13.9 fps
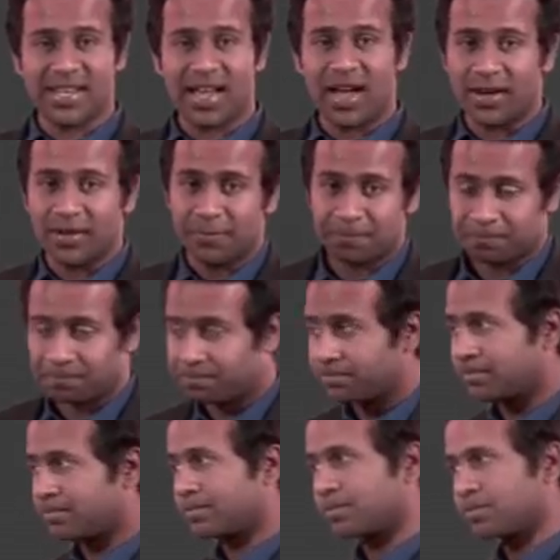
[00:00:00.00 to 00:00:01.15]
r
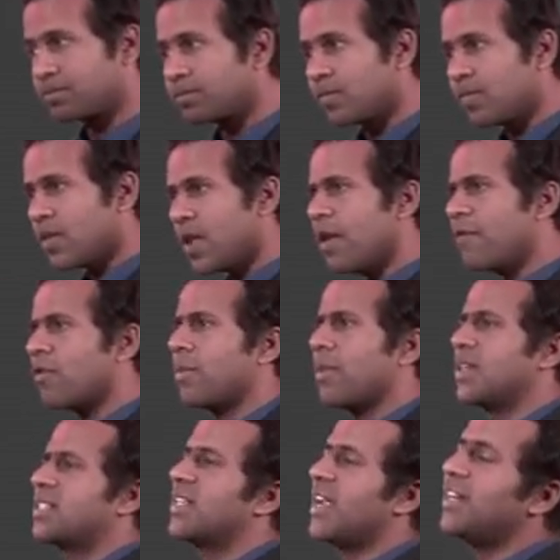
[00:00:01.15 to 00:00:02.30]
from
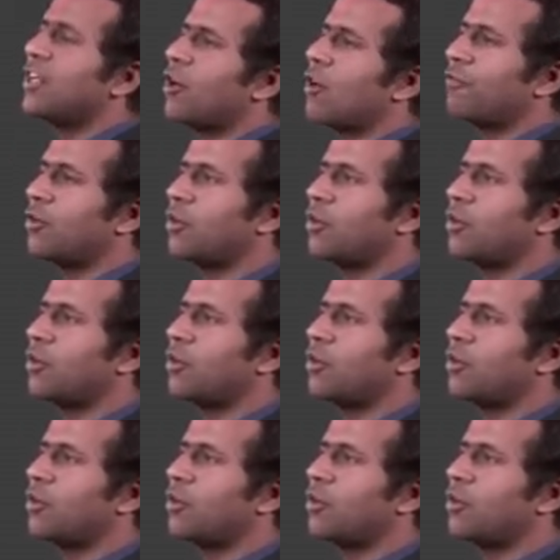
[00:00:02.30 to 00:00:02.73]
the center of